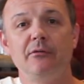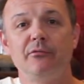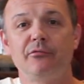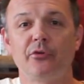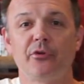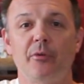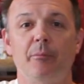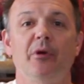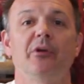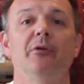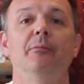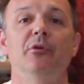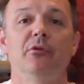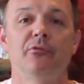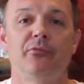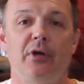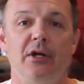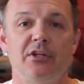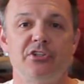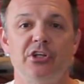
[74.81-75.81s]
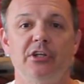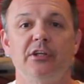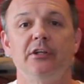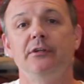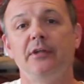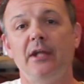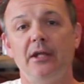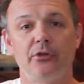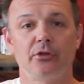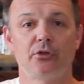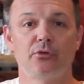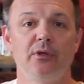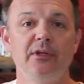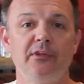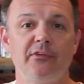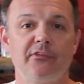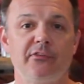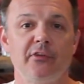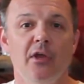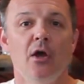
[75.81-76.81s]
for the buttermilk fried chicken, and the
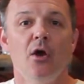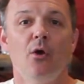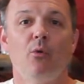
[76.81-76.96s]
grits.